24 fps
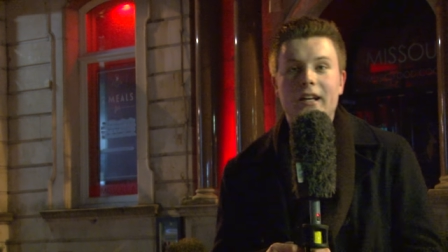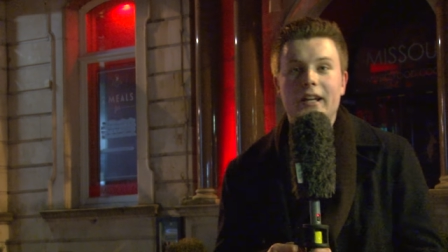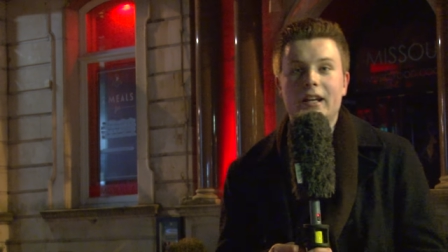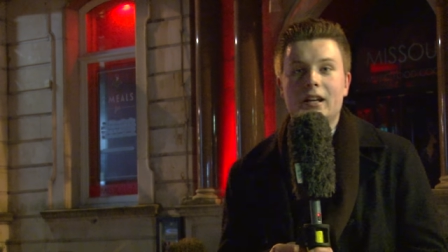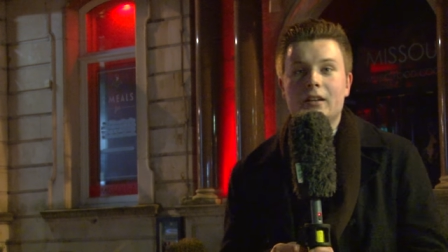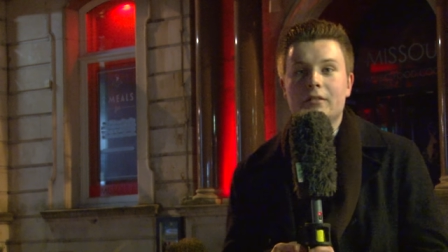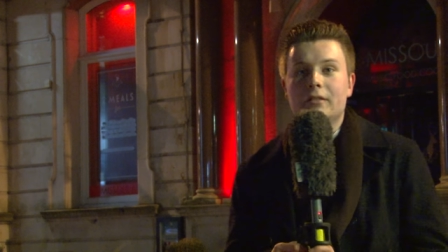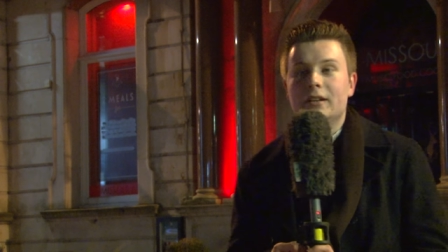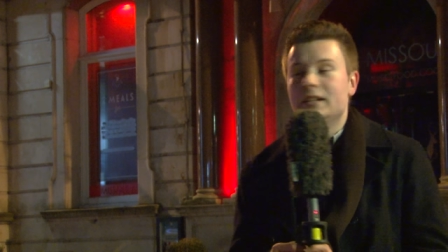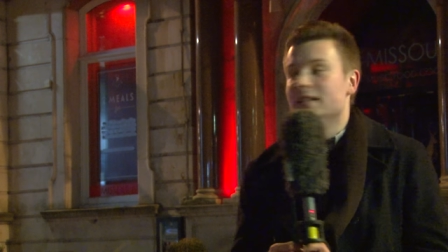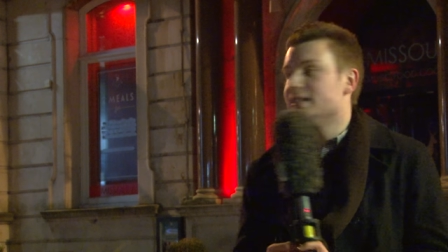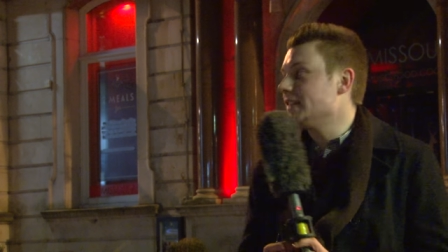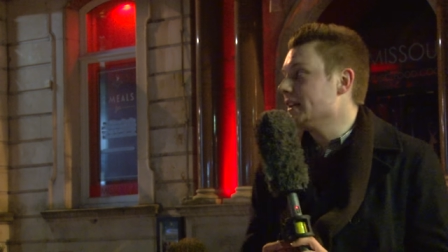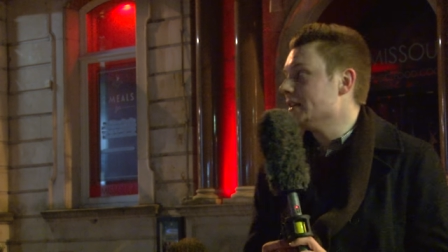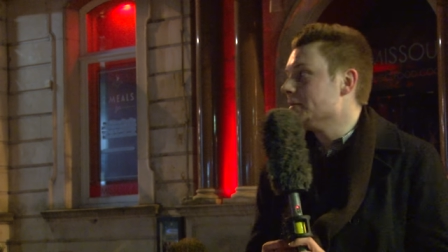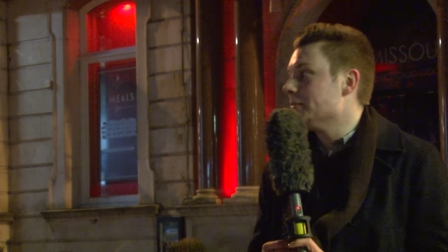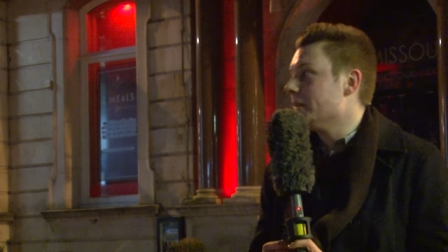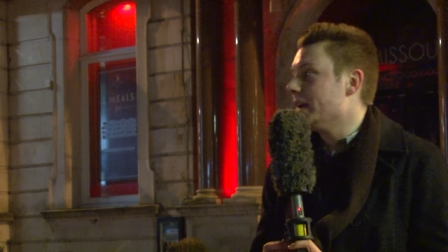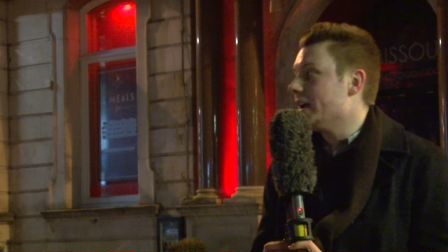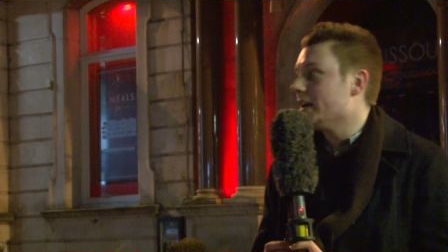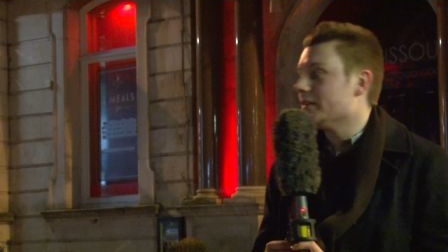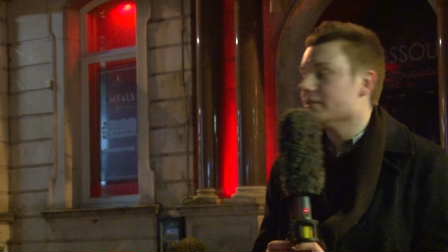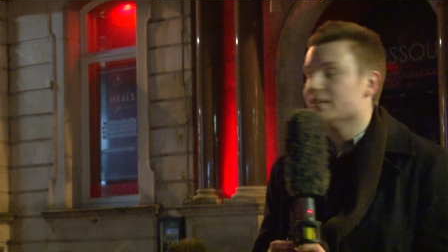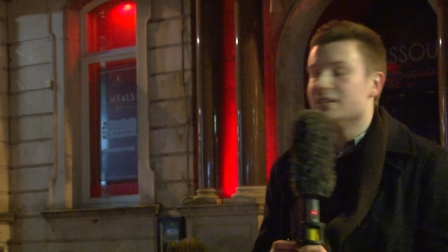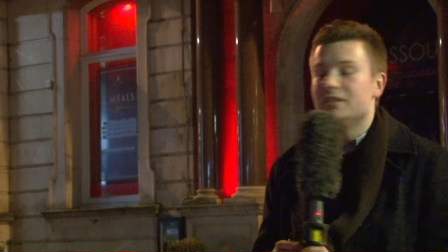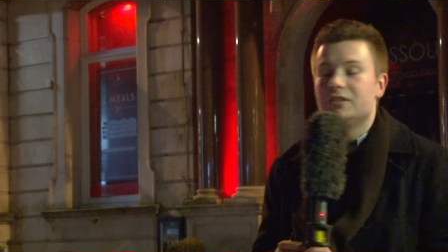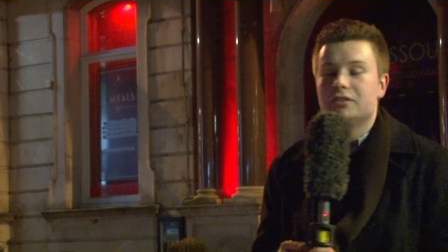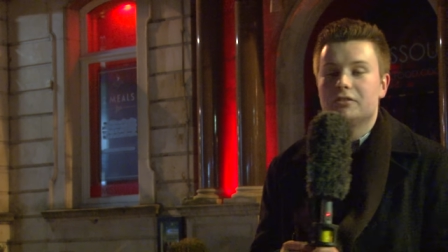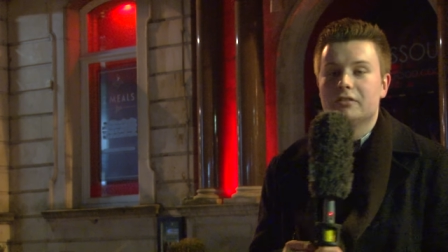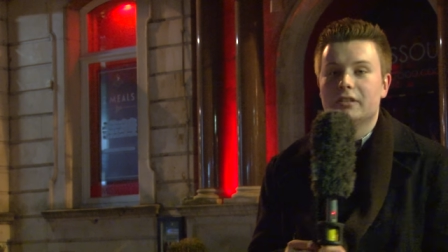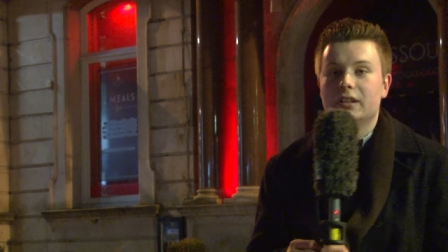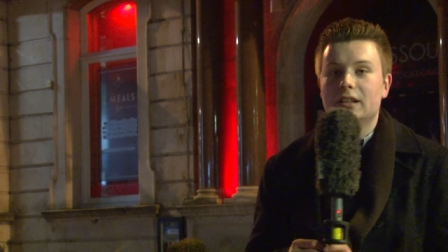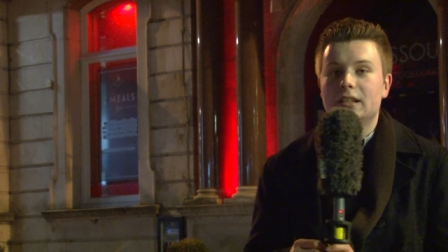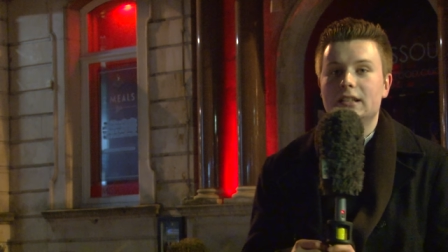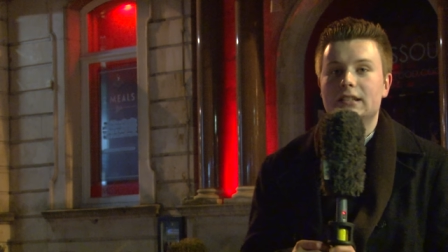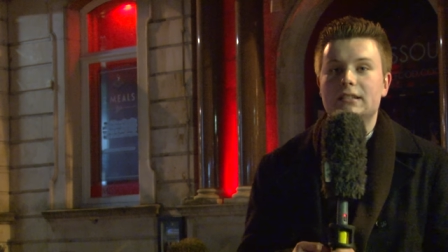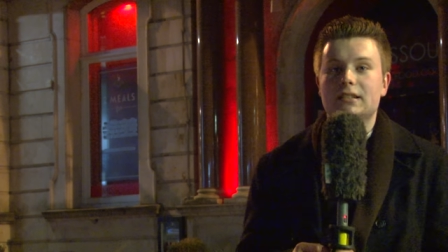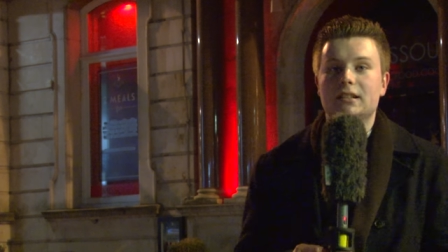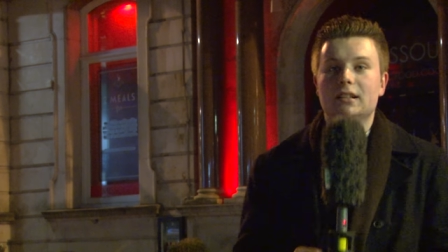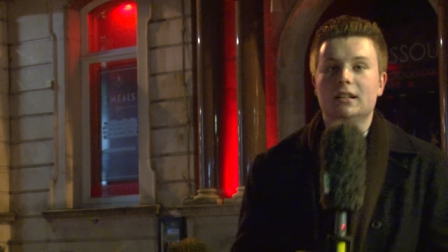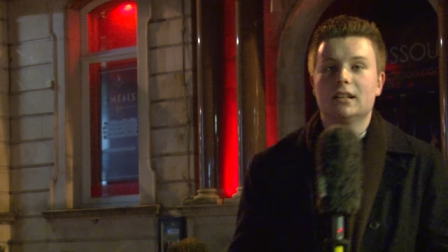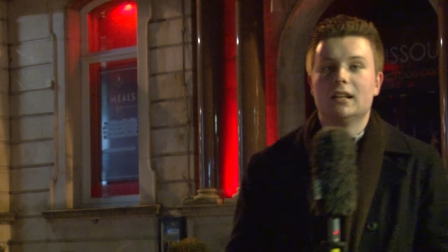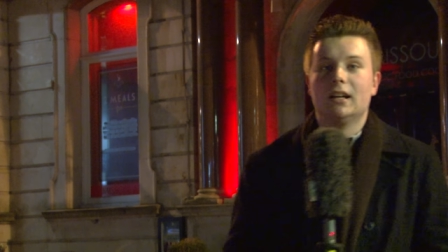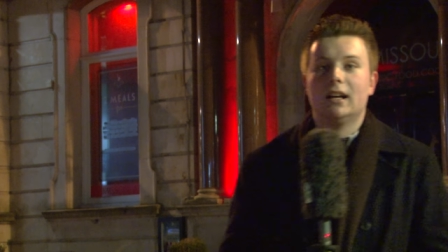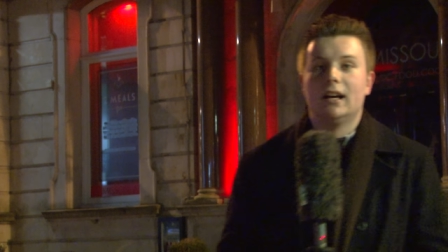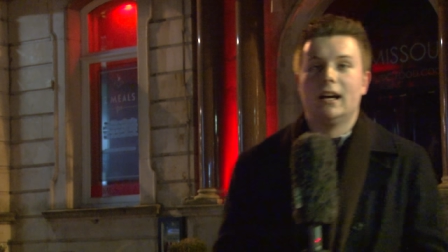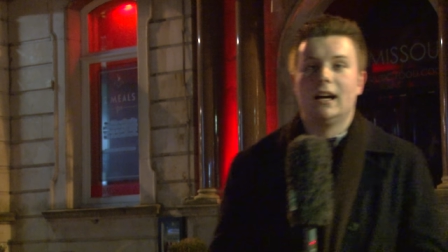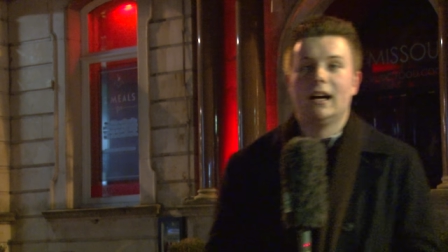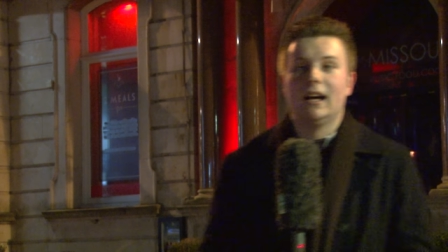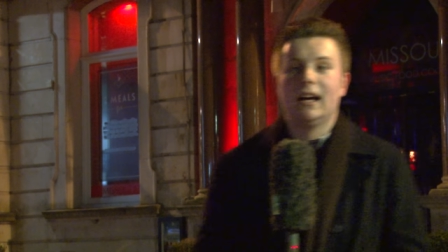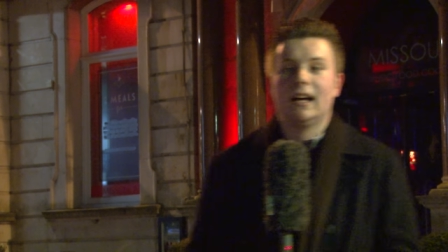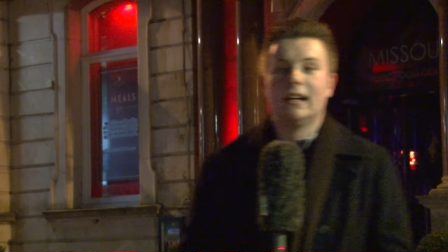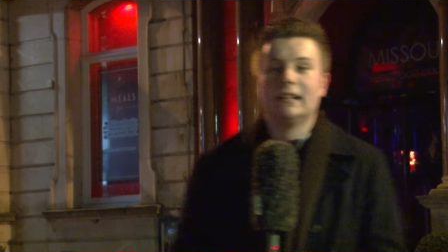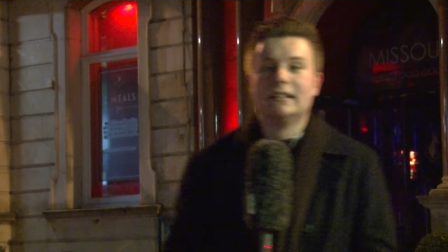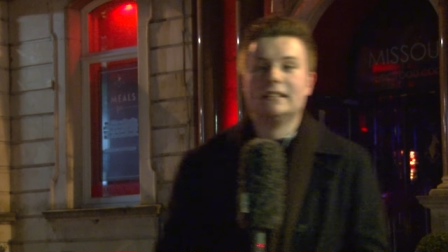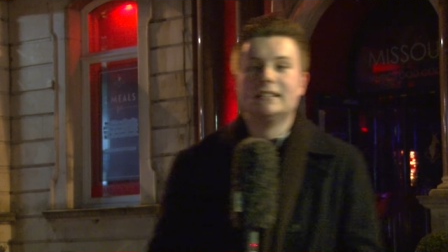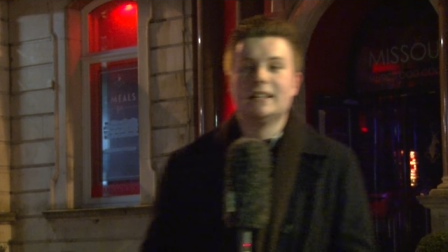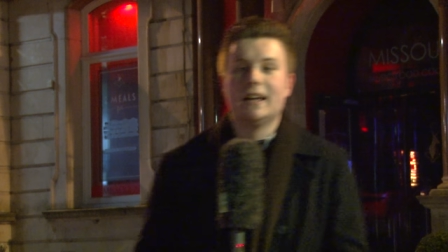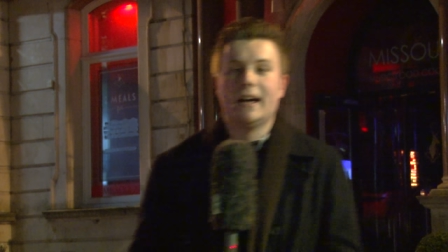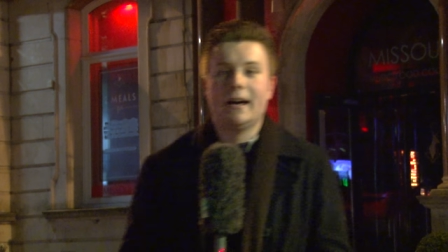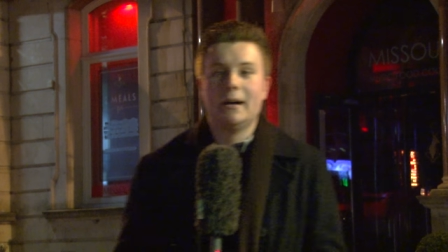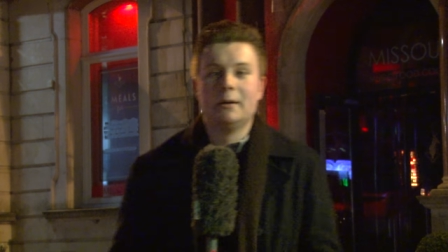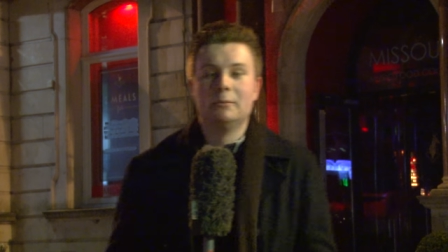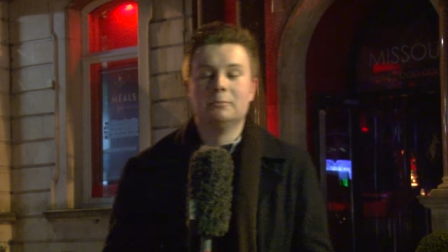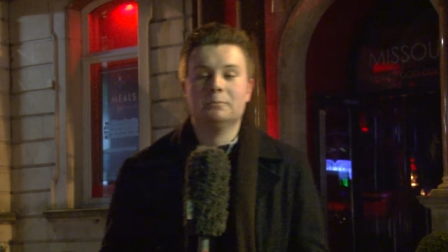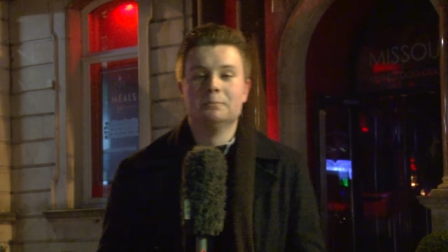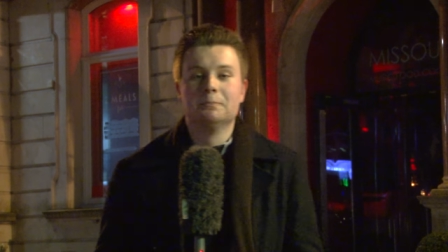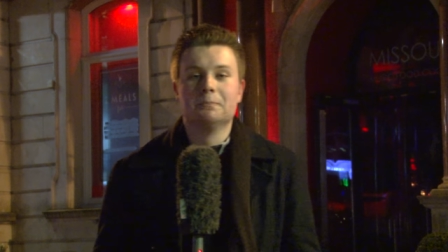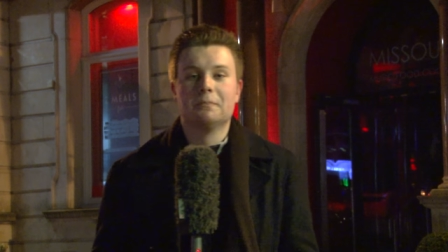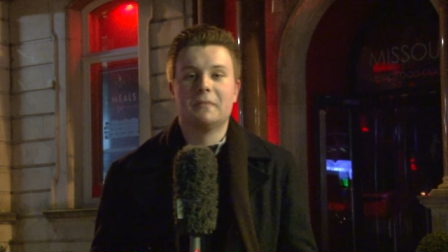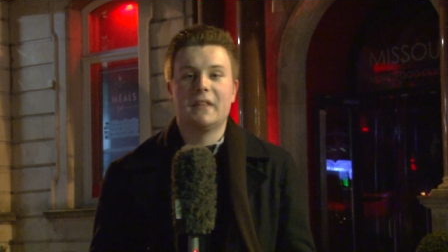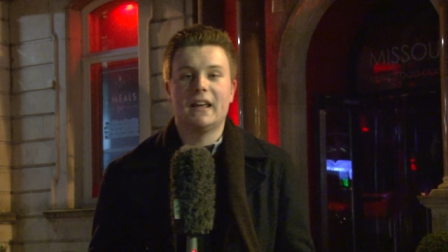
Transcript: here in St Mary Street, and um,